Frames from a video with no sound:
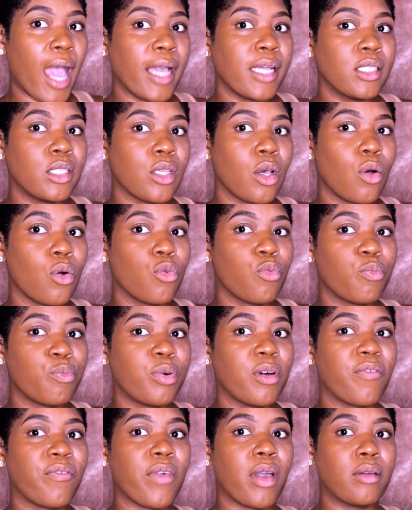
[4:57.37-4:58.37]
I
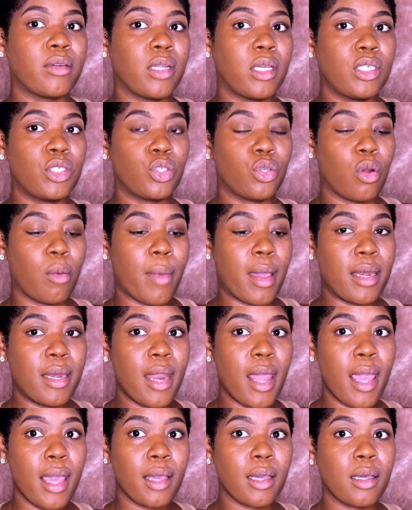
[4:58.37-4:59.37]
don't put foundation on
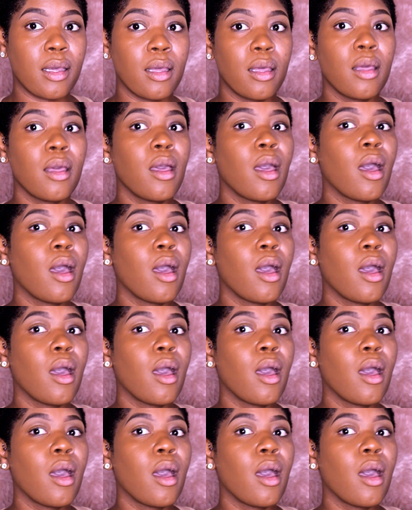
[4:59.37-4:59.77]
my neck.